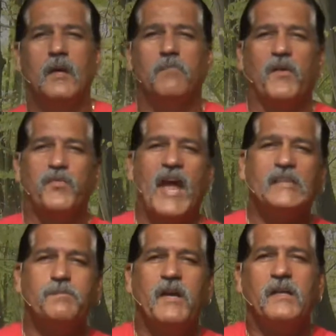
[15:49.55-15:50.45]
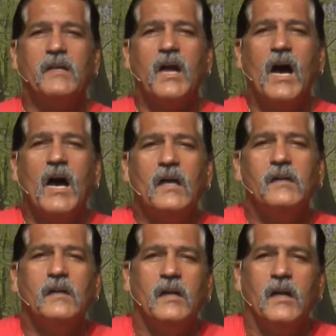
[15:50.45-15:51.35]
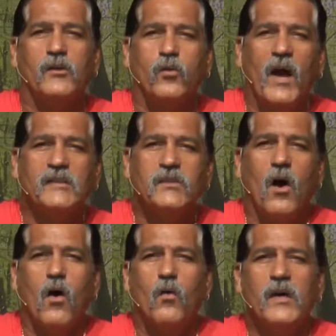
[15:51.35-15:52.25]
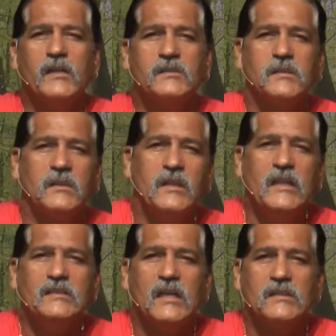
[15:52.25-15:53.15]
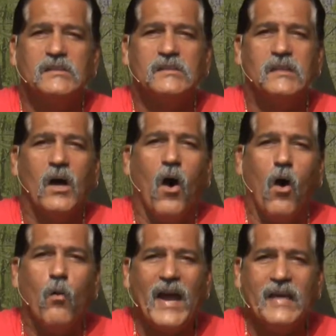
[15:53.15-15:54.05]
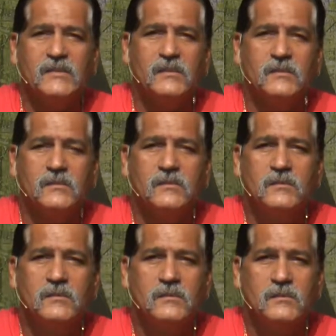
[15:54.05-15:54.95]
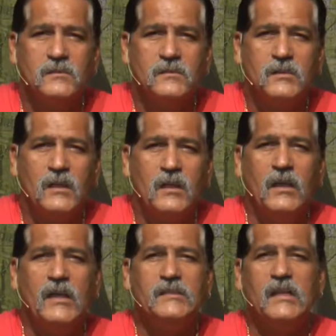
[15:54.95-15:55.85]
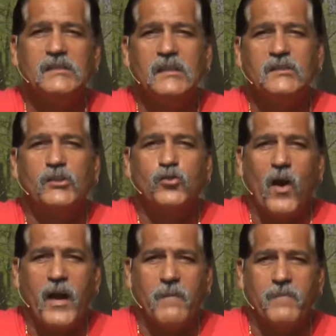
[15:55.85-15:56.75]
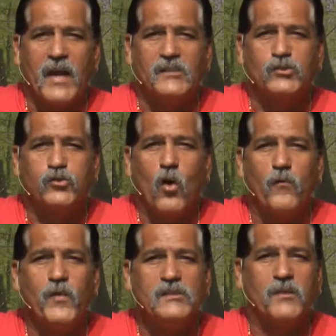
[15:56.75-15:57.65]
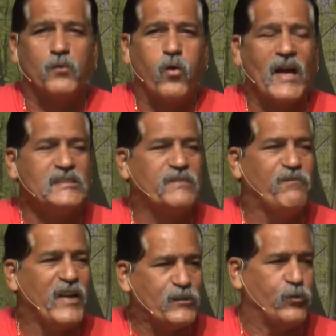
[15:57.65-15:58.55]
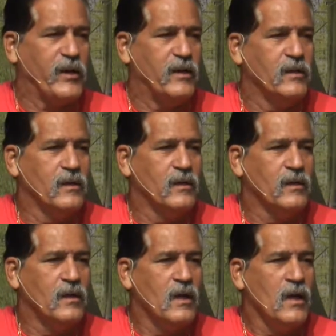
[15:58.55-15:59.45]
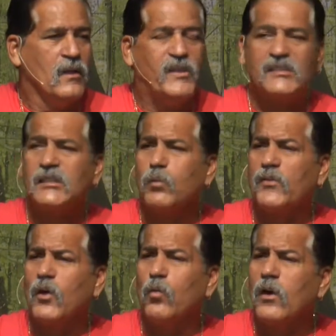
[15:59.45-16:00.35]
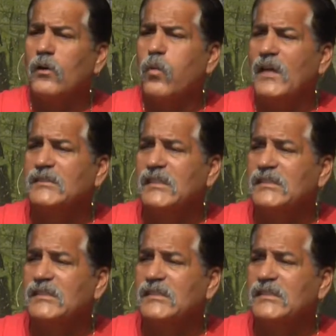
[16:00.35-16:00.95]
But thanks be unto God, and Christ always leads us always leads us into triumph as trophies of Christ's victory. This is what the world wants to